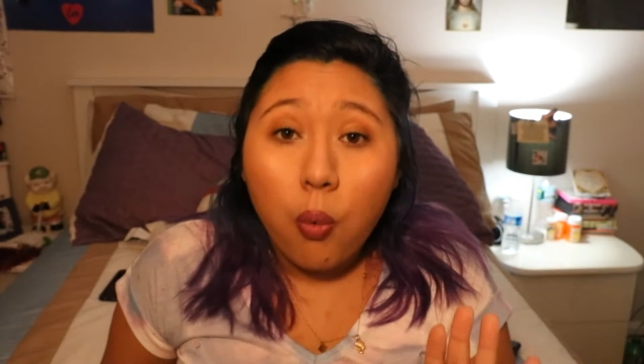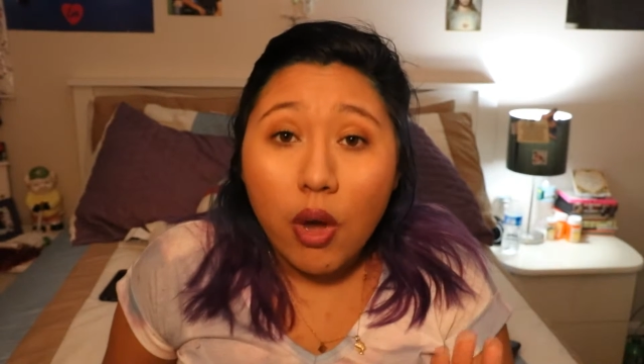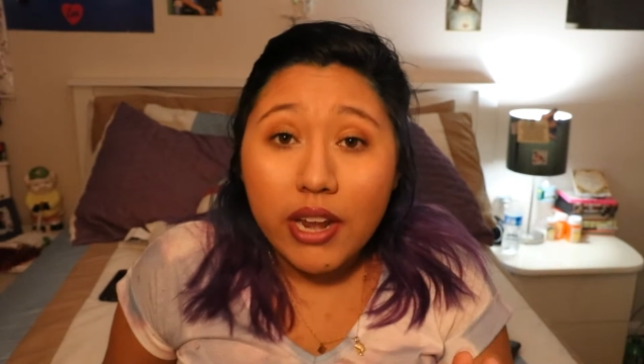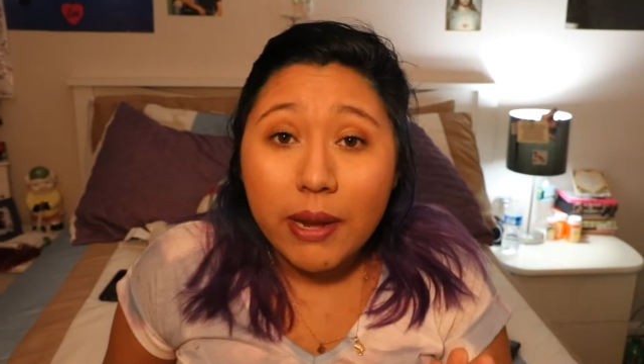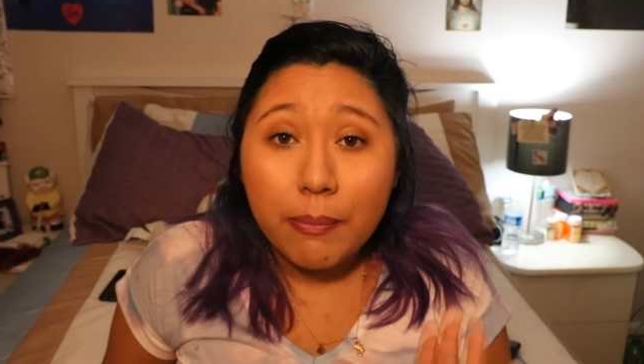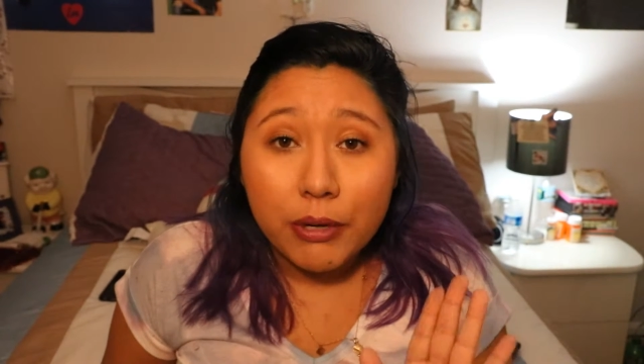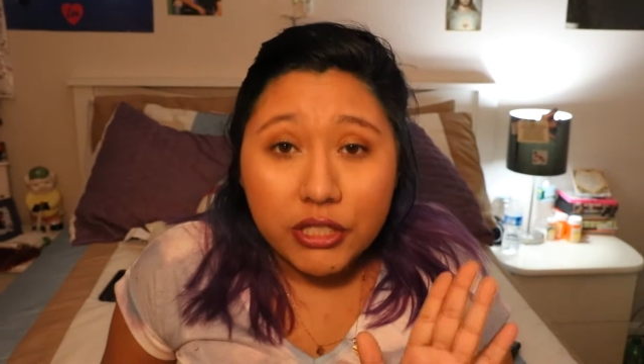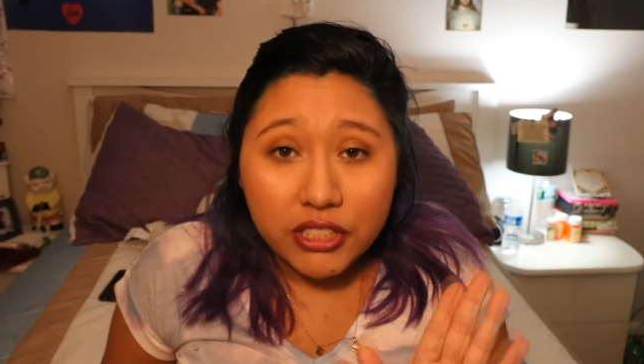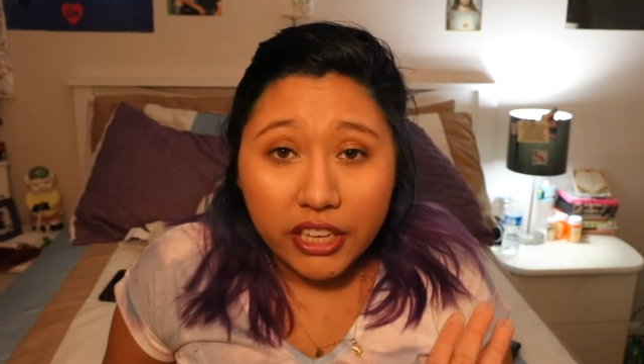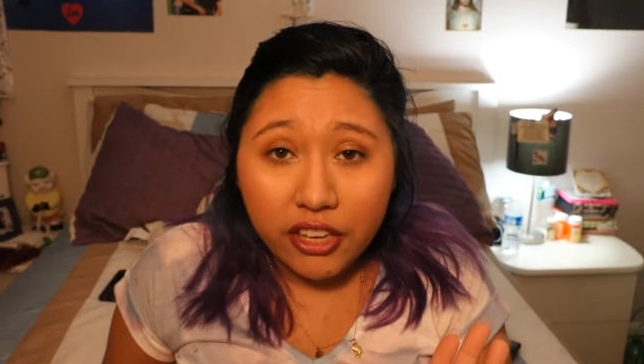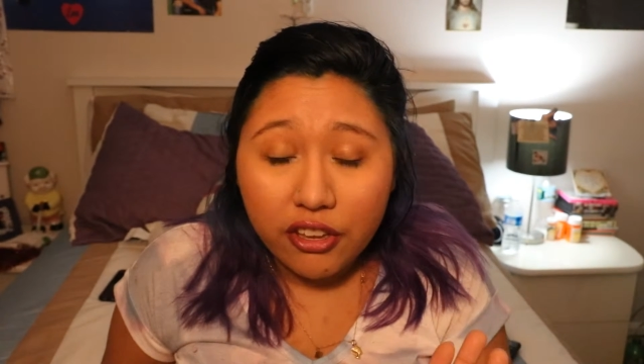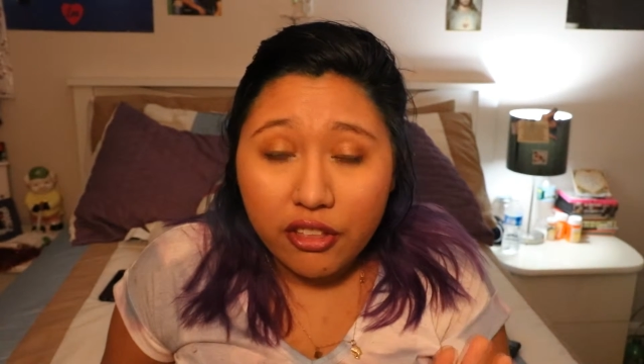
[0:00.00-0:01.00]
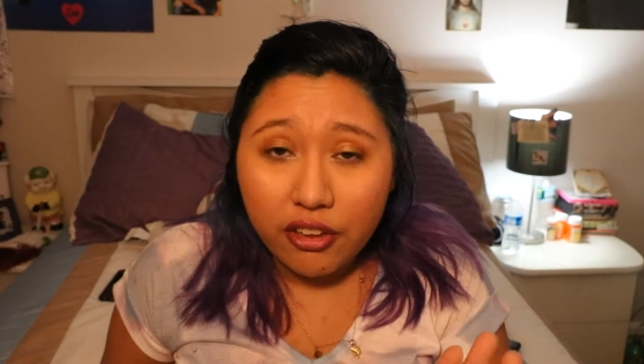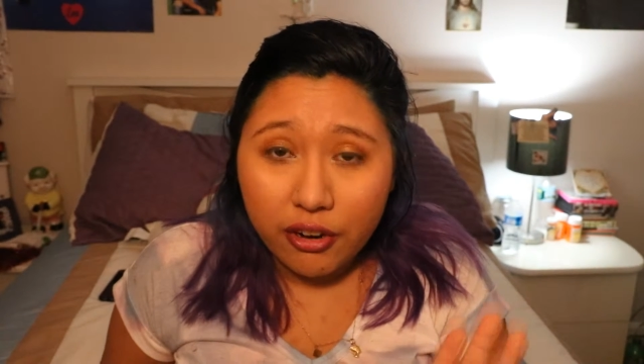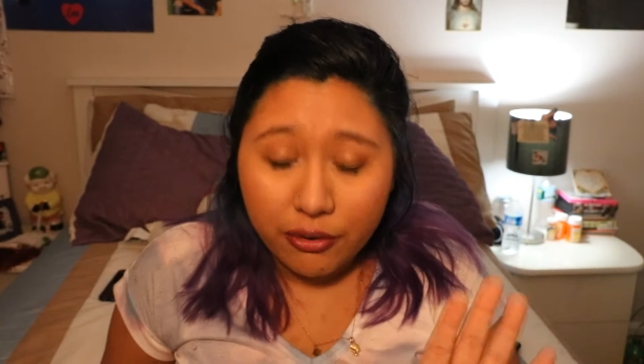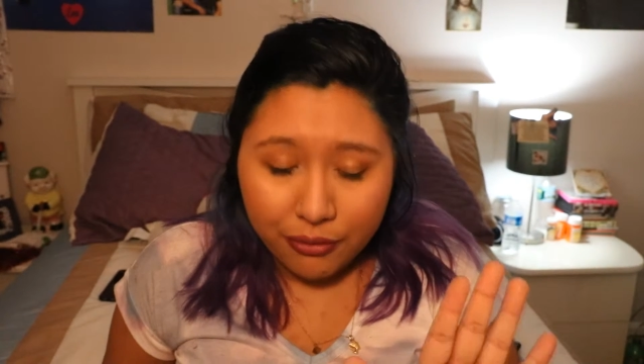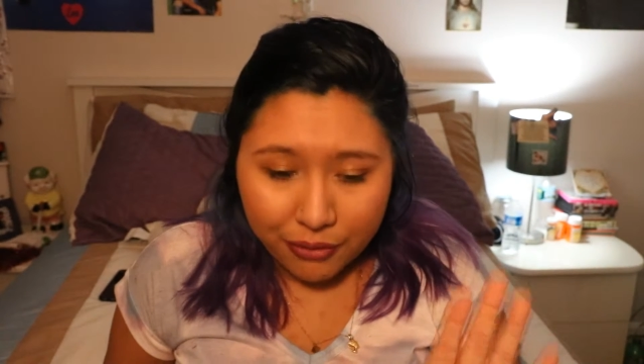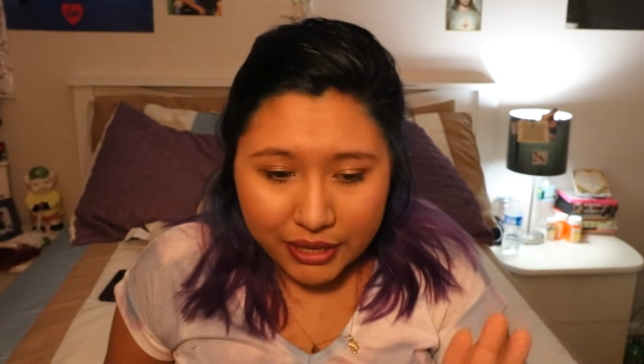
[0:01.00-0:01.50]
One in
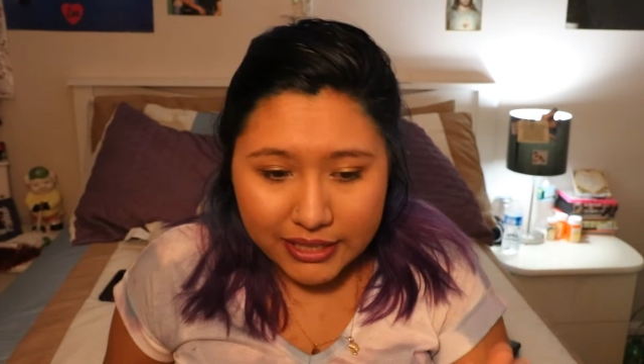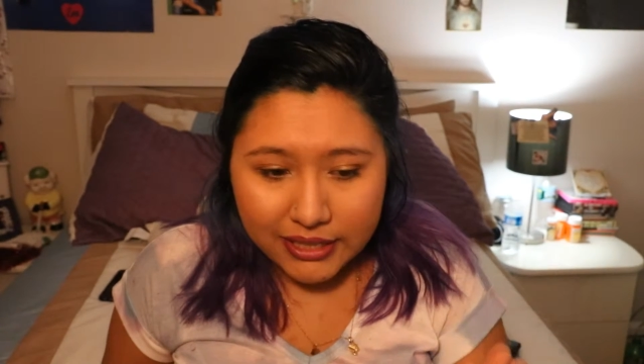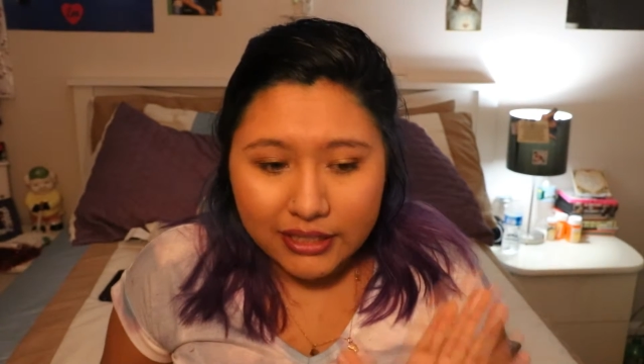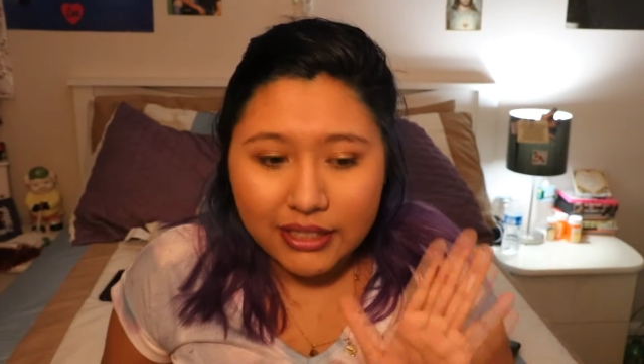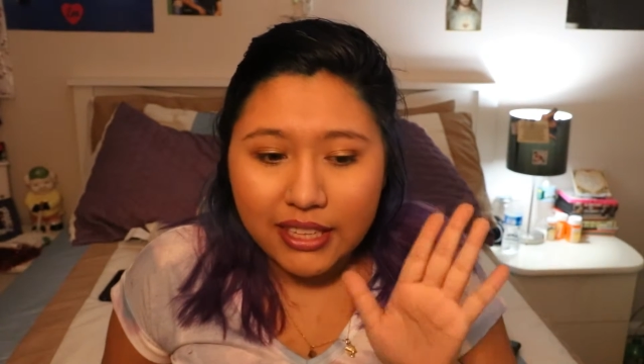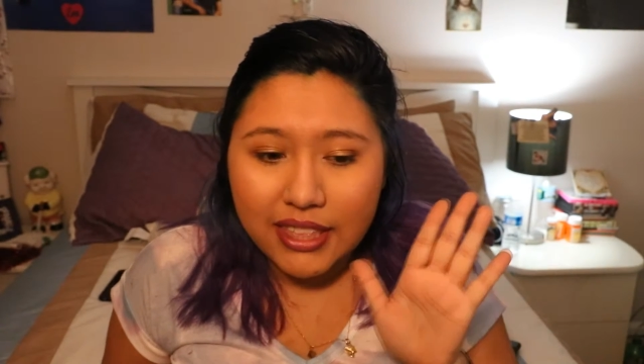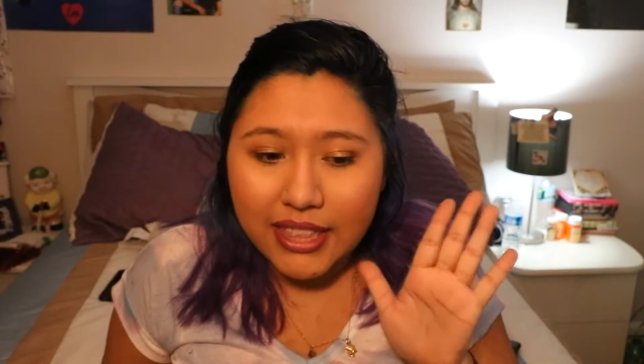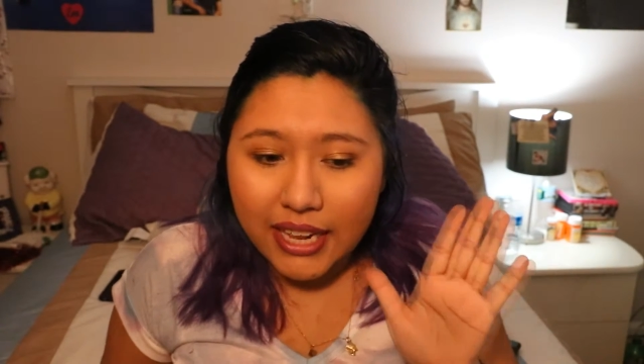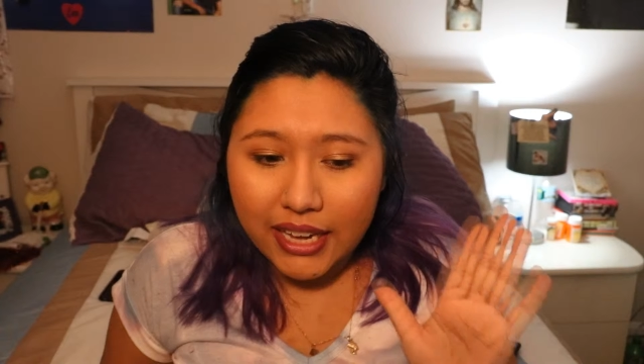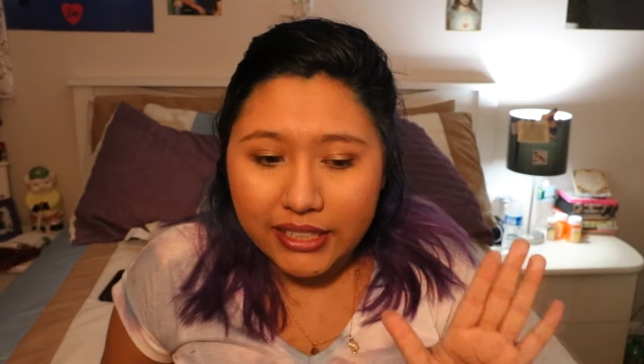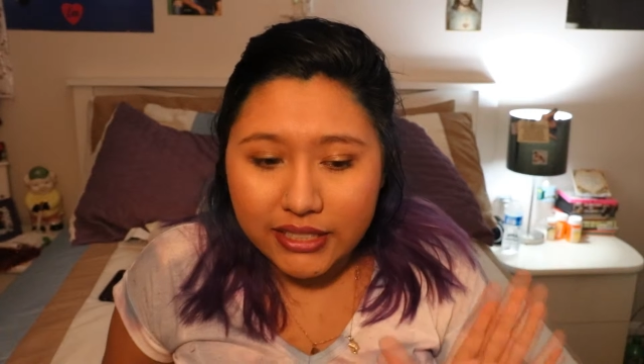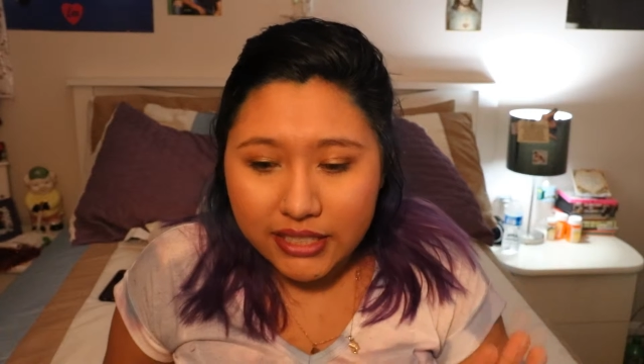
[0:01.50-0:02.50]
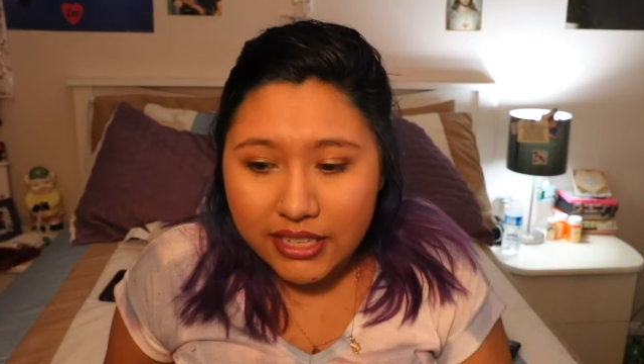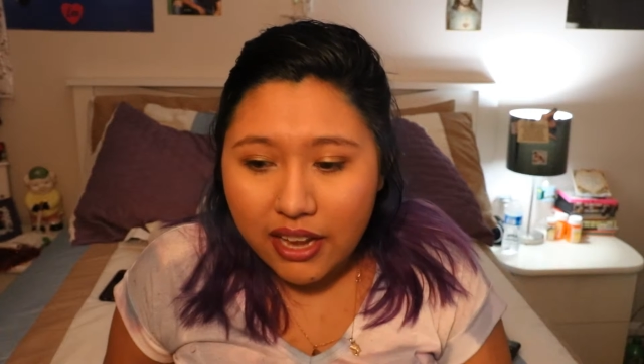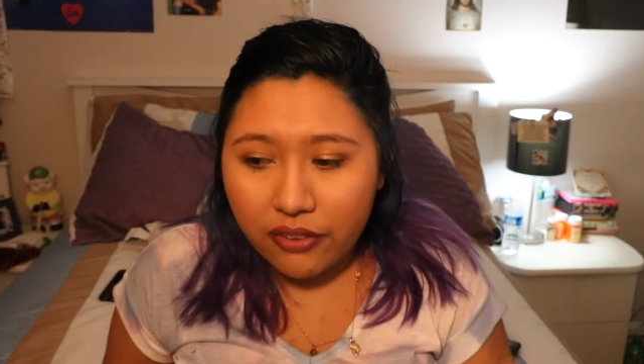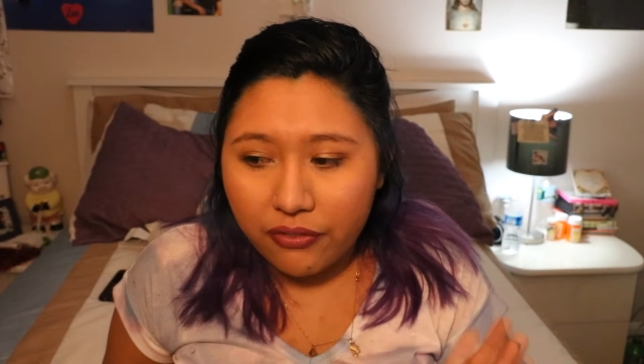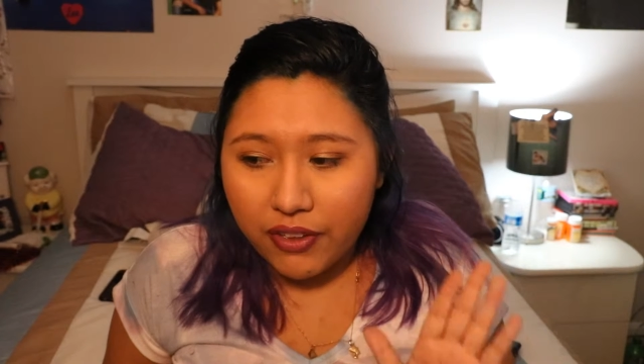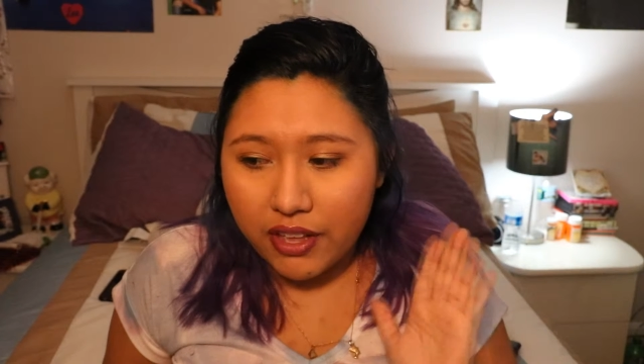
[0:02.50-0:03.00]
particular recently that I did
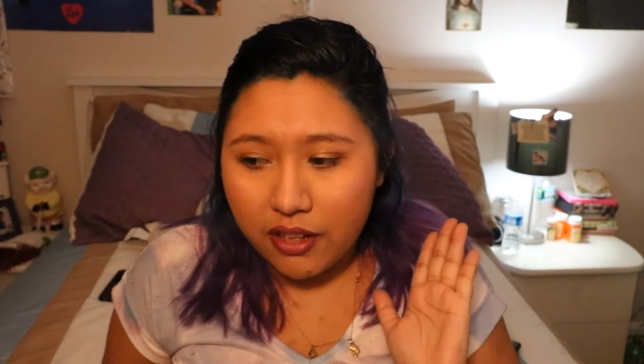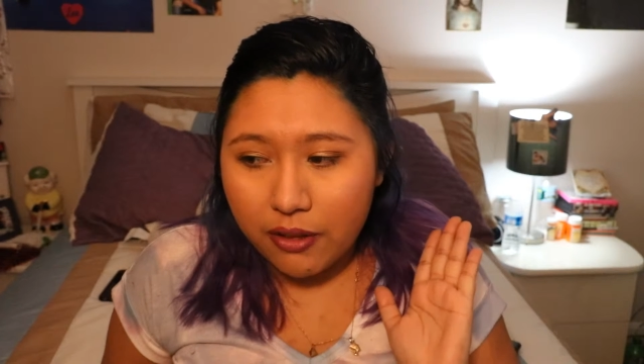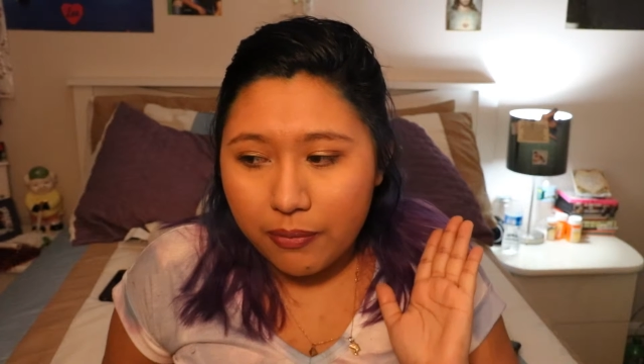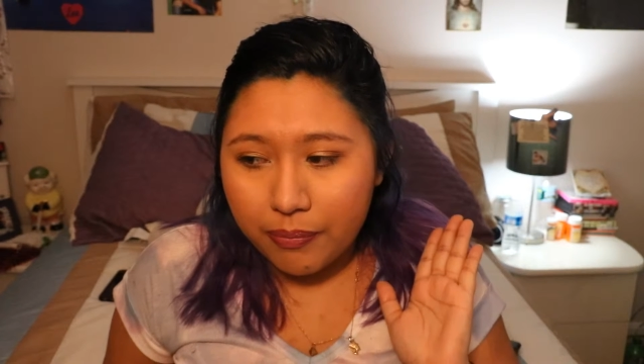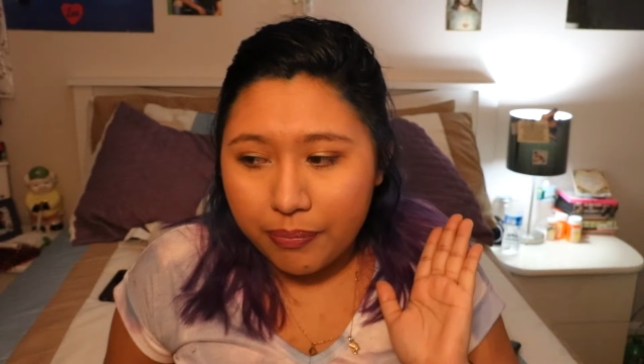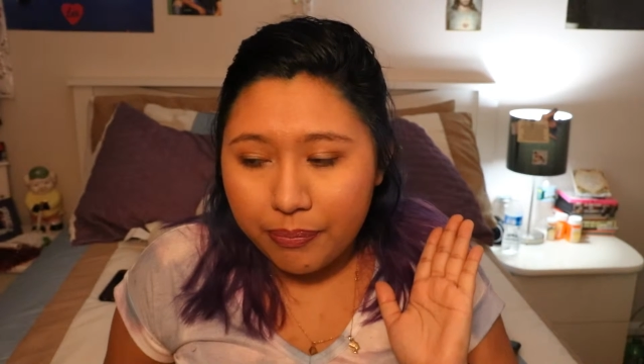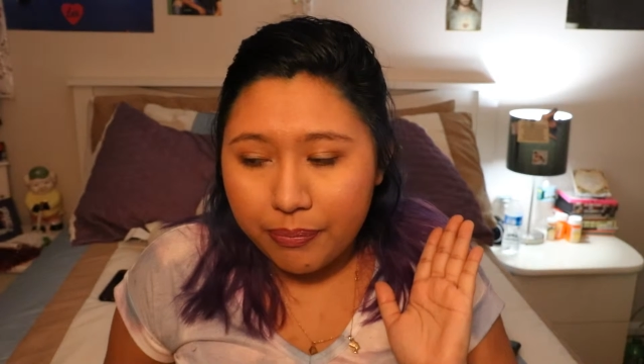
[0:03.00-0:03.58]
not fail,